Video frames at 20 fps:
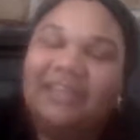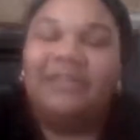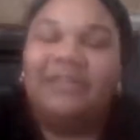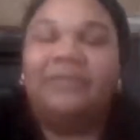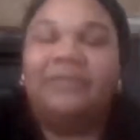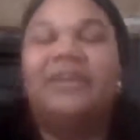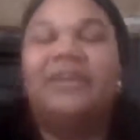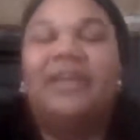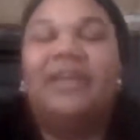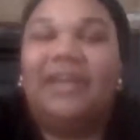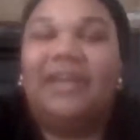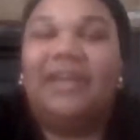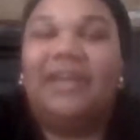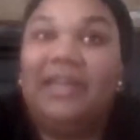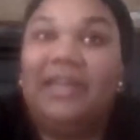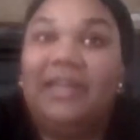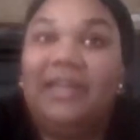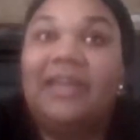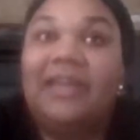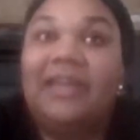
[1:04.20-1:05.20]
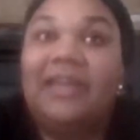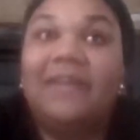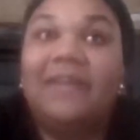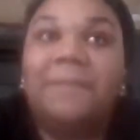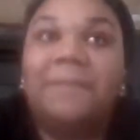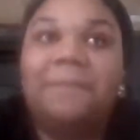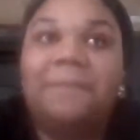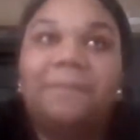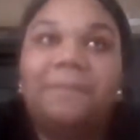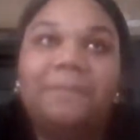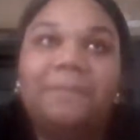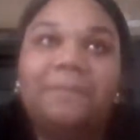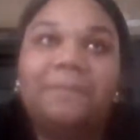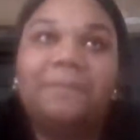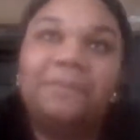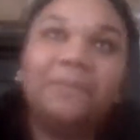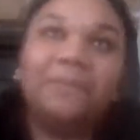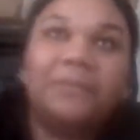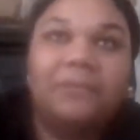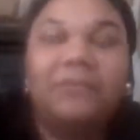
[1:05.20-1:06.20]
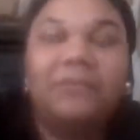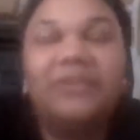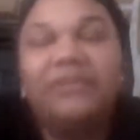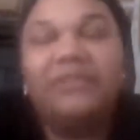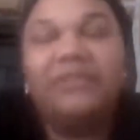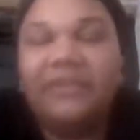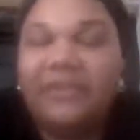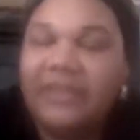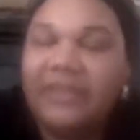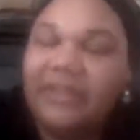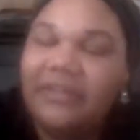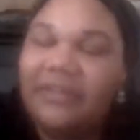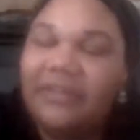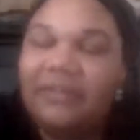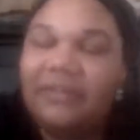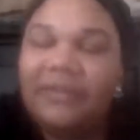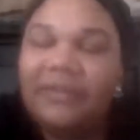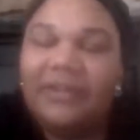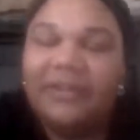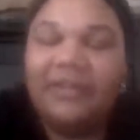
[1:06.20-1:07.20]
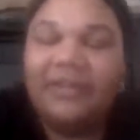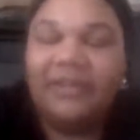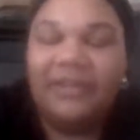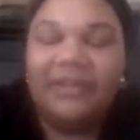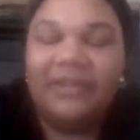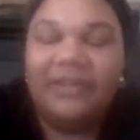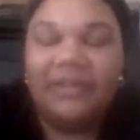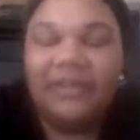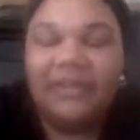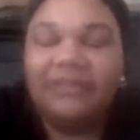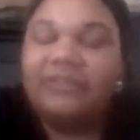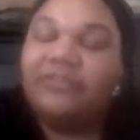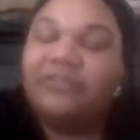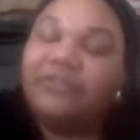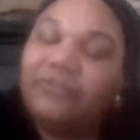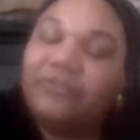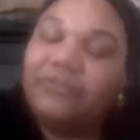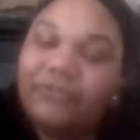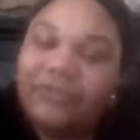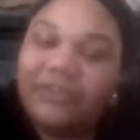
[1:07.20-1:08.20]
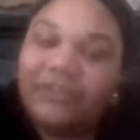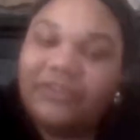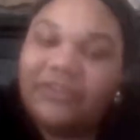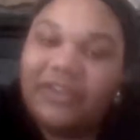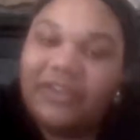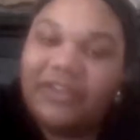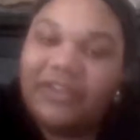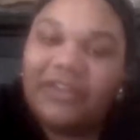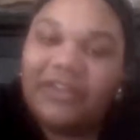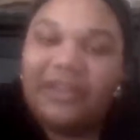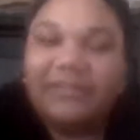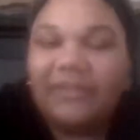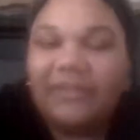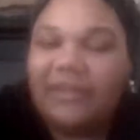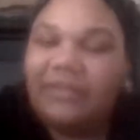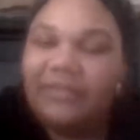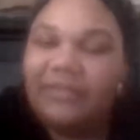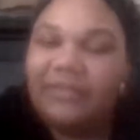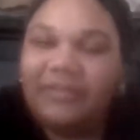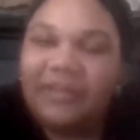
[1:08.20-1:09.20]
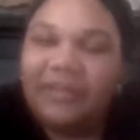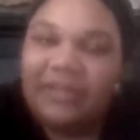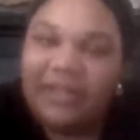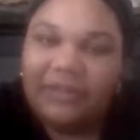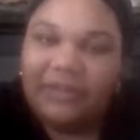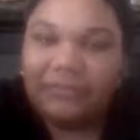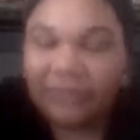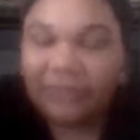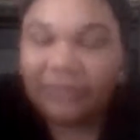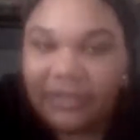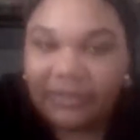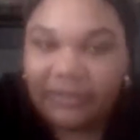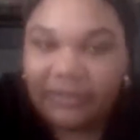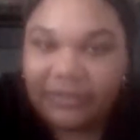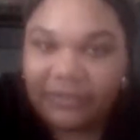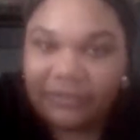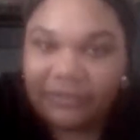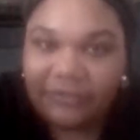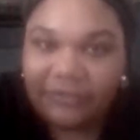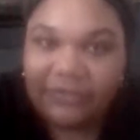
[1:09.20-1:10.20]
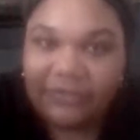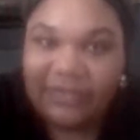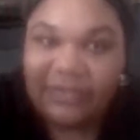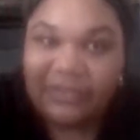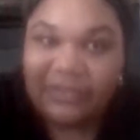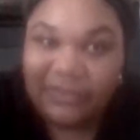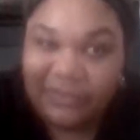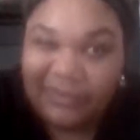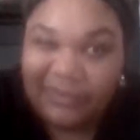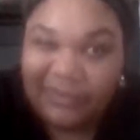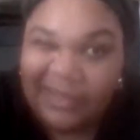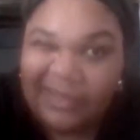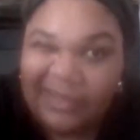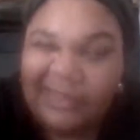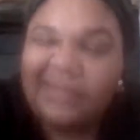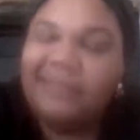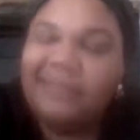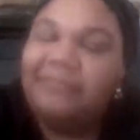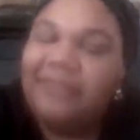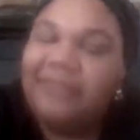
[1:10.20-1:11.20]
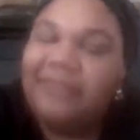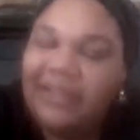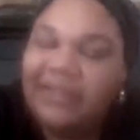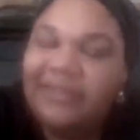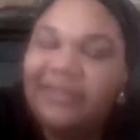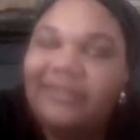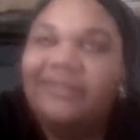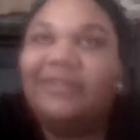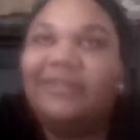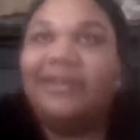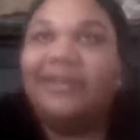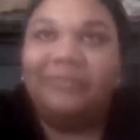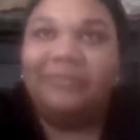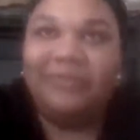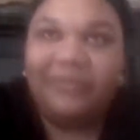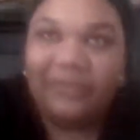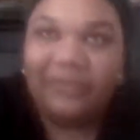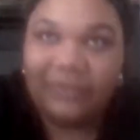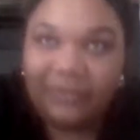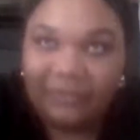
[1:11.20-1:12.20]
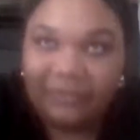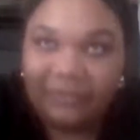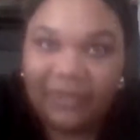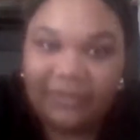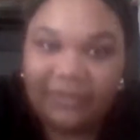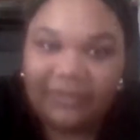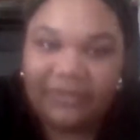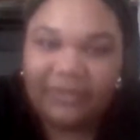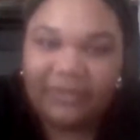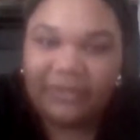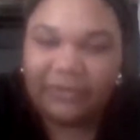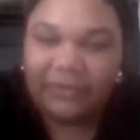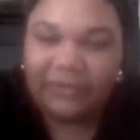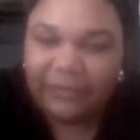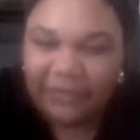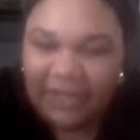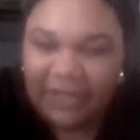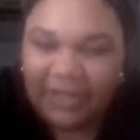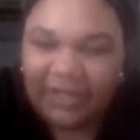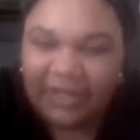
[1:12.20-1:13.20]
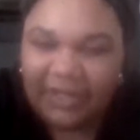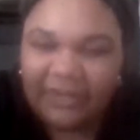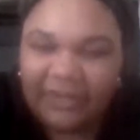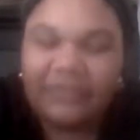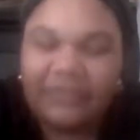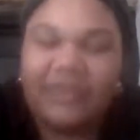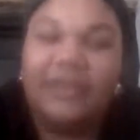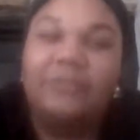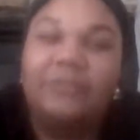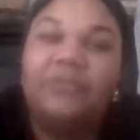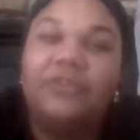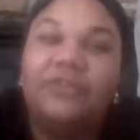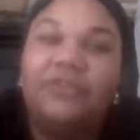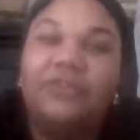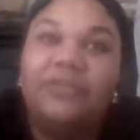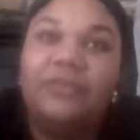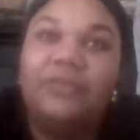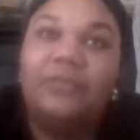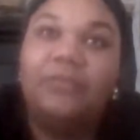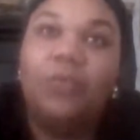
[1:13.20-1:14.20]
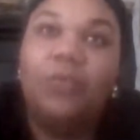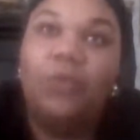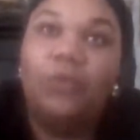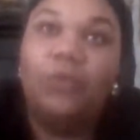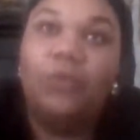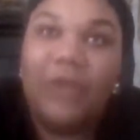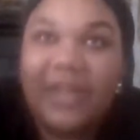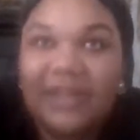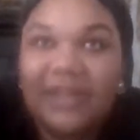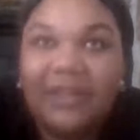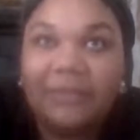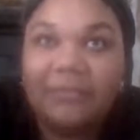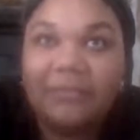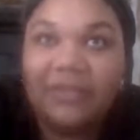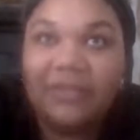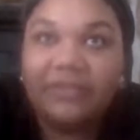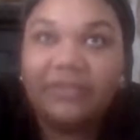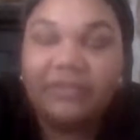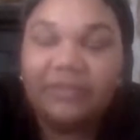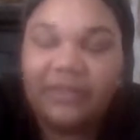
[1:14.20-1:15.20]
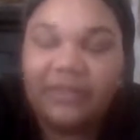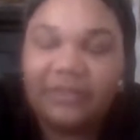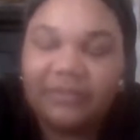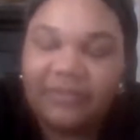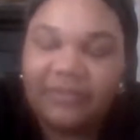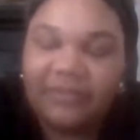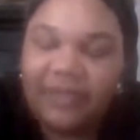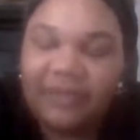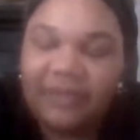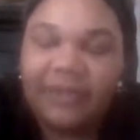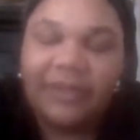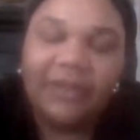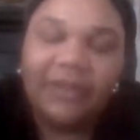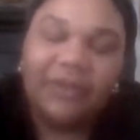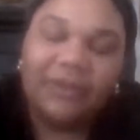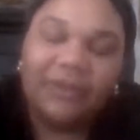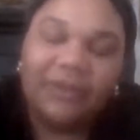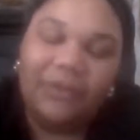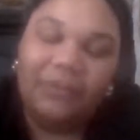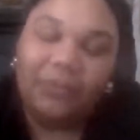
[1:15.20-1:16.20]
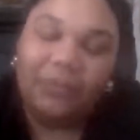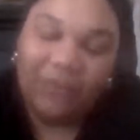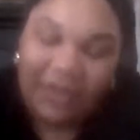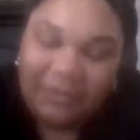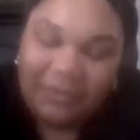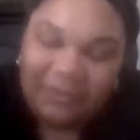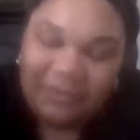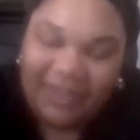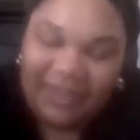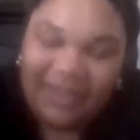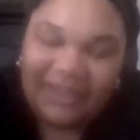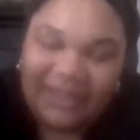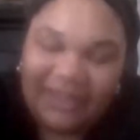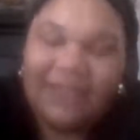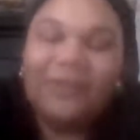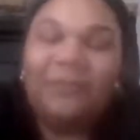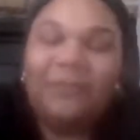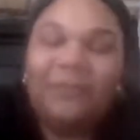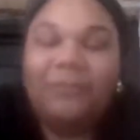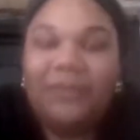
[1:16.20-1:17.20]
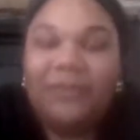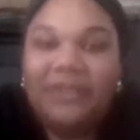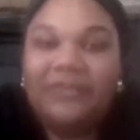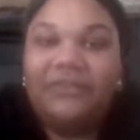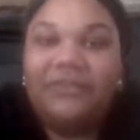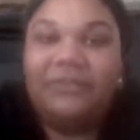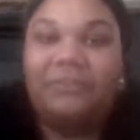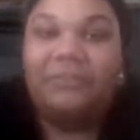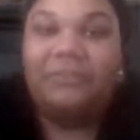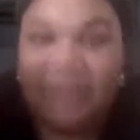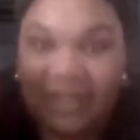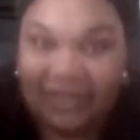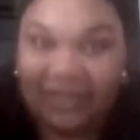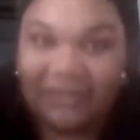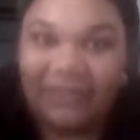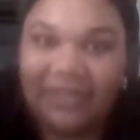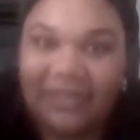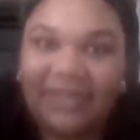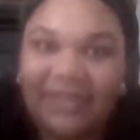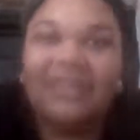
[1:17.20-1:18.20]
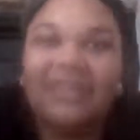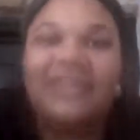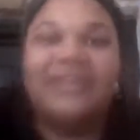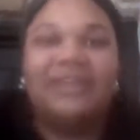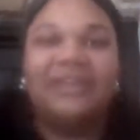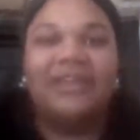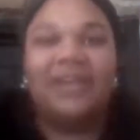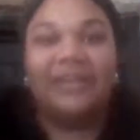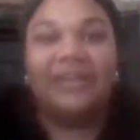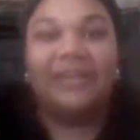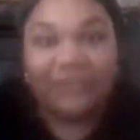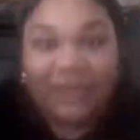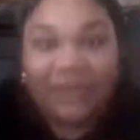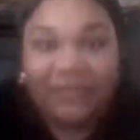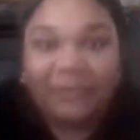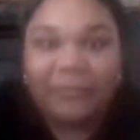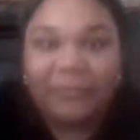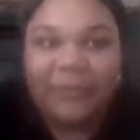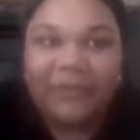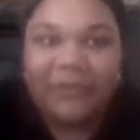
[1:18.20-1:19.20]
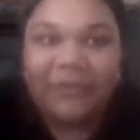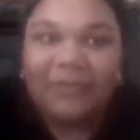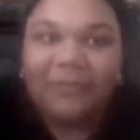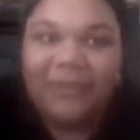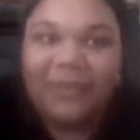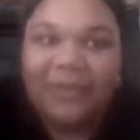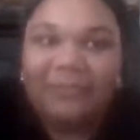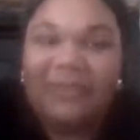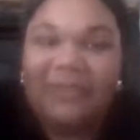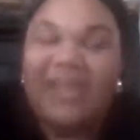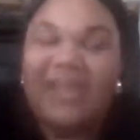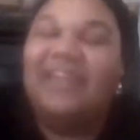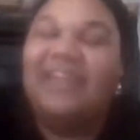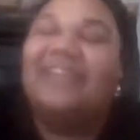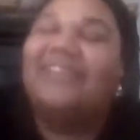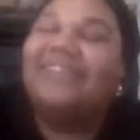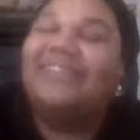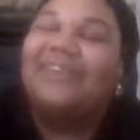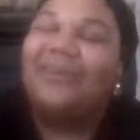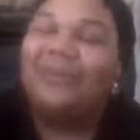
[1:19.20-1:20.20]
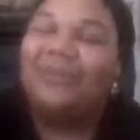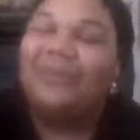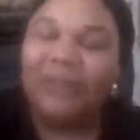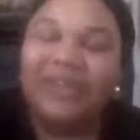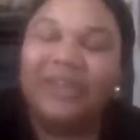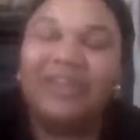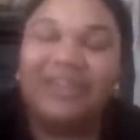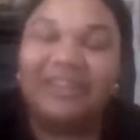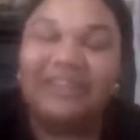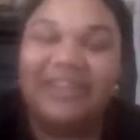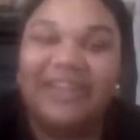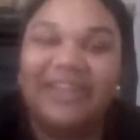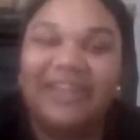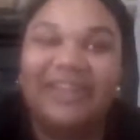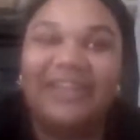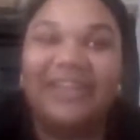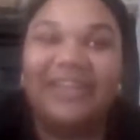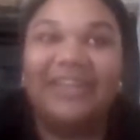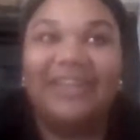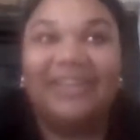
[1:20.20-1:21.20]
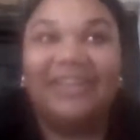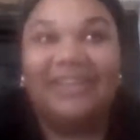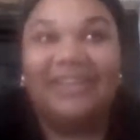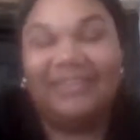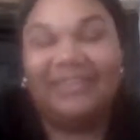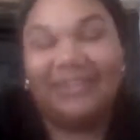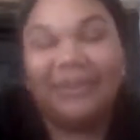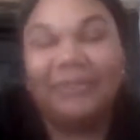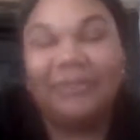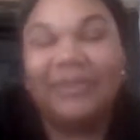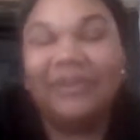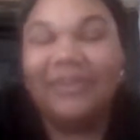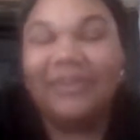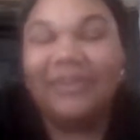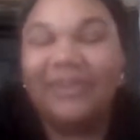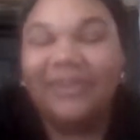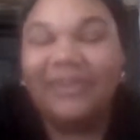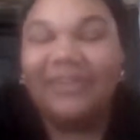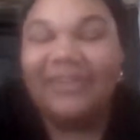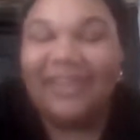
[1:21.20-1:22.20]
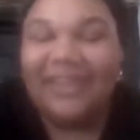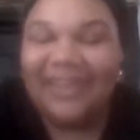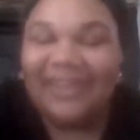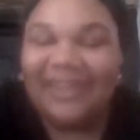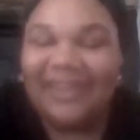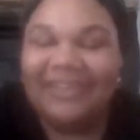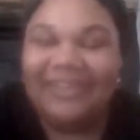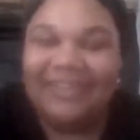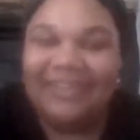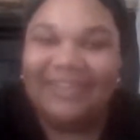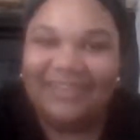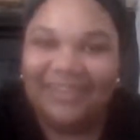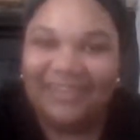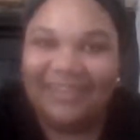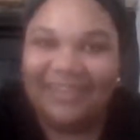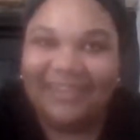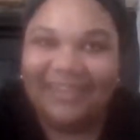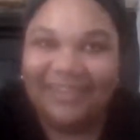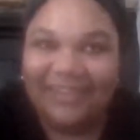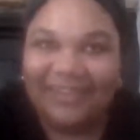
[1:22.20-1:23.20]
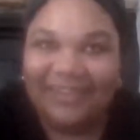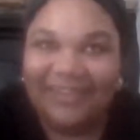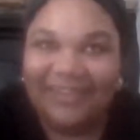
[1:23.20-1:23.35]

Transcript: you, I was doing a little bit of soul searching and I found something that I really was interested in doing. Now, mind you, I'm still involved in the creatives. I'm just doing more writing based stuff now on Wattpad, which, by the way, I do have a book on Wattpad. It's called Wonderland. It's WONDERLANI.